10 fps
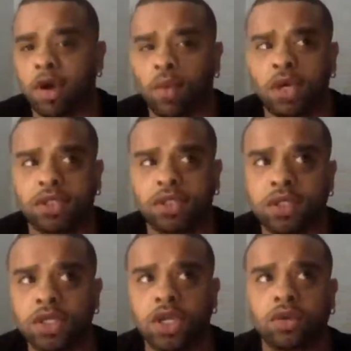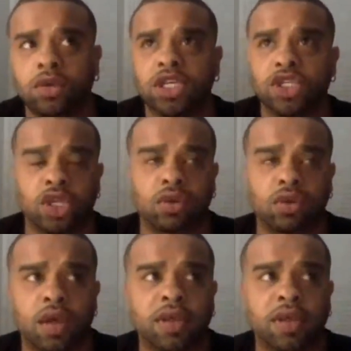MO was, you know, to
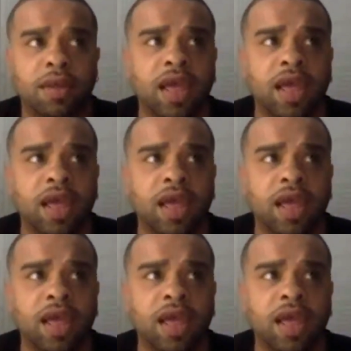each his own.